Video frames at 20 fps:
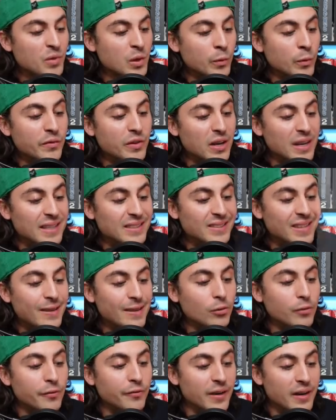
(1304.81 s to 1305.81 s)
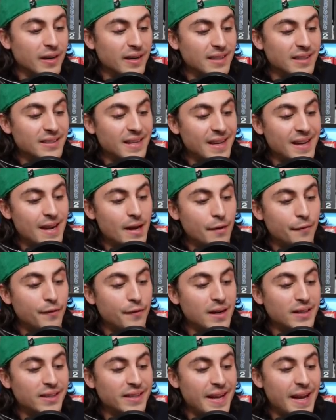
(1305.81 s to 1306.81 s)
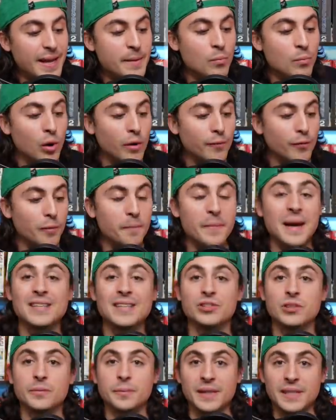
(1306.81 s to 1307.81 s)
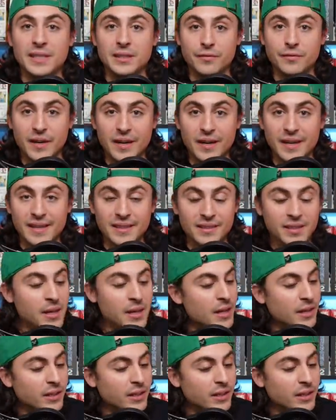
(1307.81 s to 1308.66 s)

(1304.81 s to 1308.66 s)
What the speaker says: We've got a Deckel variant, and now finally a Marvel Masterpiece variant.